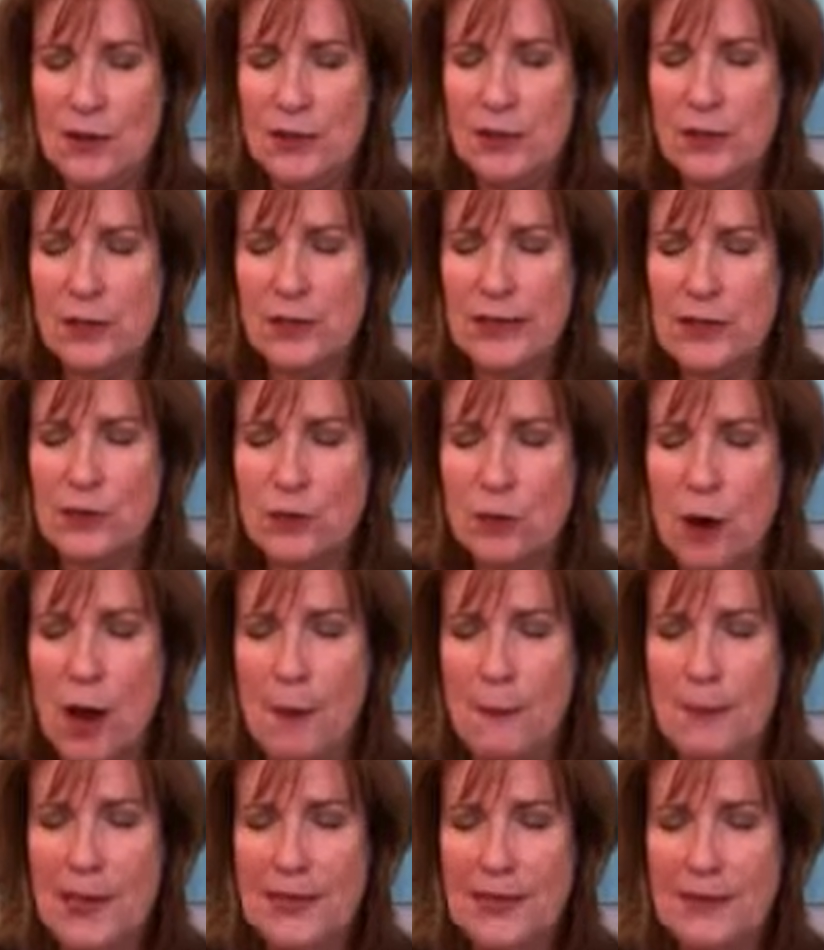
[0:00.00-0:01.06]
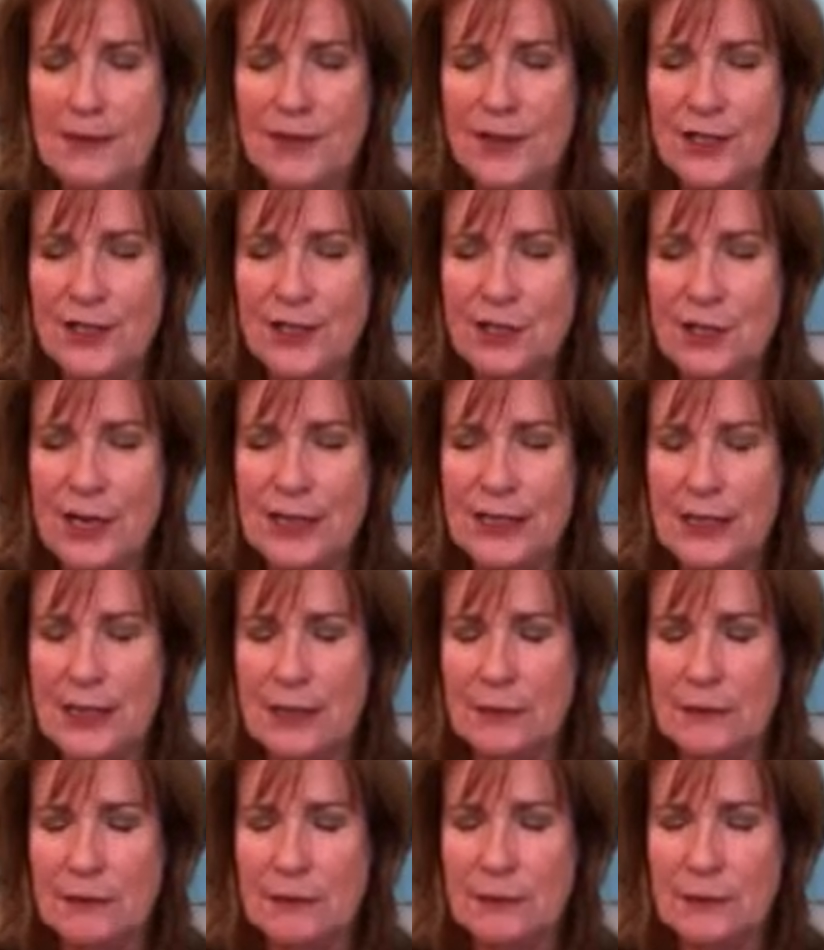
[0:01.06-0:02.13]
So as I drop into the
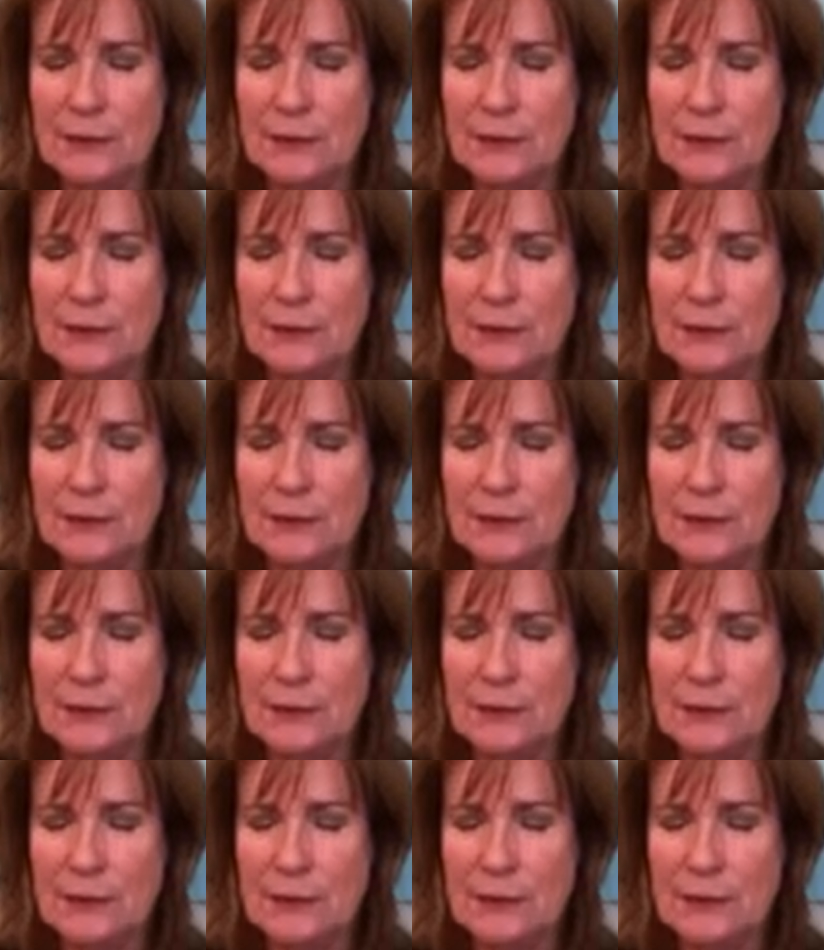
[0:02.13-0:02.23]
frustration,